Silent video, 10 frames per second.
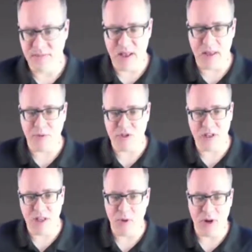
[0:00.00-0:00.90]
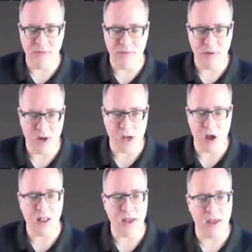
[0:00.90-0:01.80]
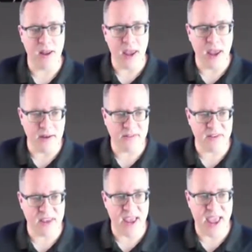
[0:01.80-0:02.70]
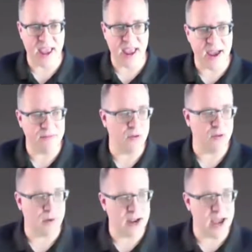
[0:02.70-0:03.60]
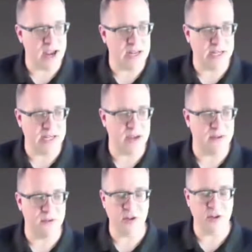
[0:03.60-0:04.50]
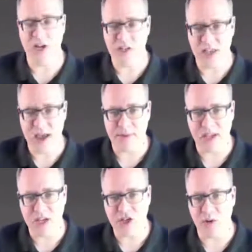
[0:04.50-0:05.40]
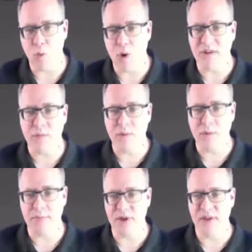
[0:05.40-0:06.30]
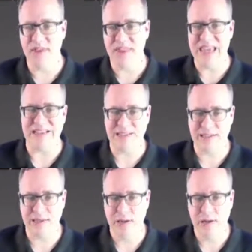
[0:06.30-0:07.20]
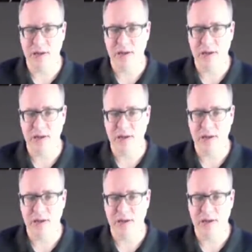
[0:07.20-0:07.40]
a developers club whatever you want to call it and say hey i have a great idea for a change to the application what if we were to build this